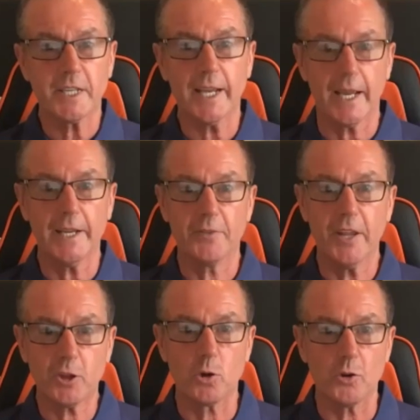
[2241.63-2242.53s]
to get in.
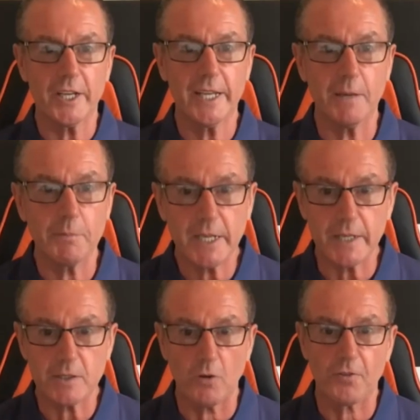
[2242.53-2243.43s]
They thought the game had
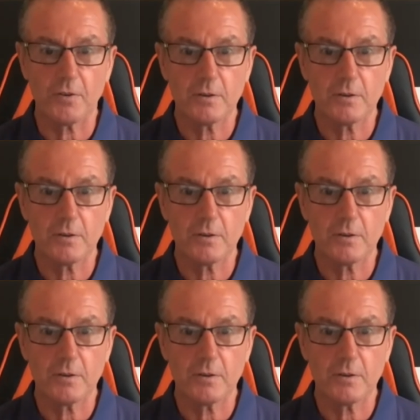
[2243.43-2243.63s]
kicked off,